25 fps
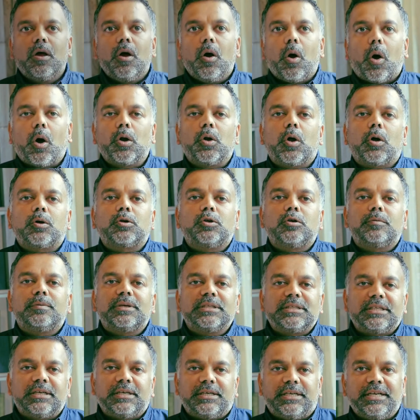On October
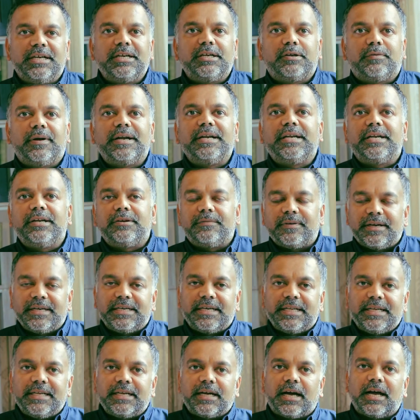13,
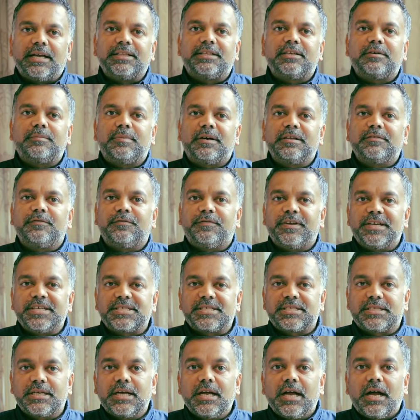2020, Hyderabad
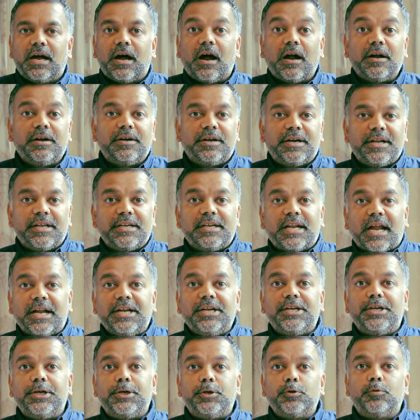faced
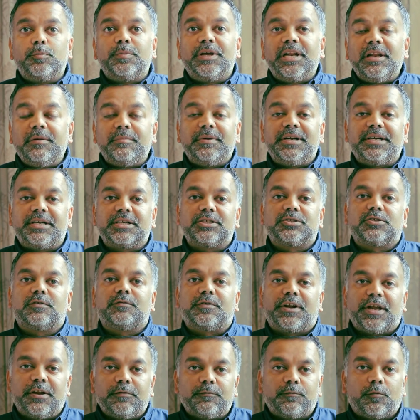192 millimeters of
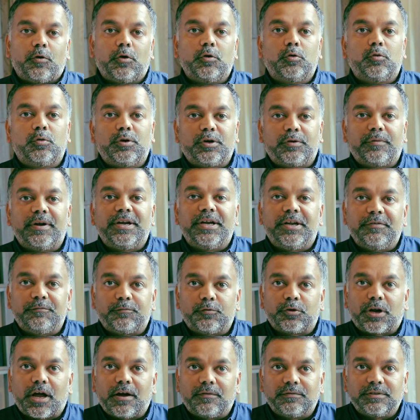rainfall over
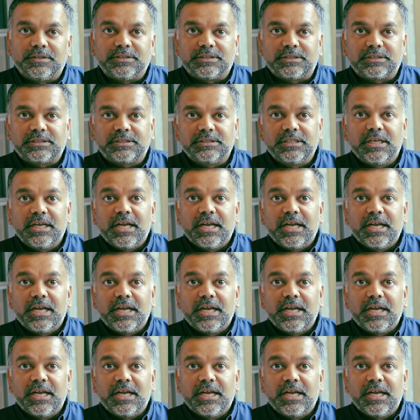24 hours.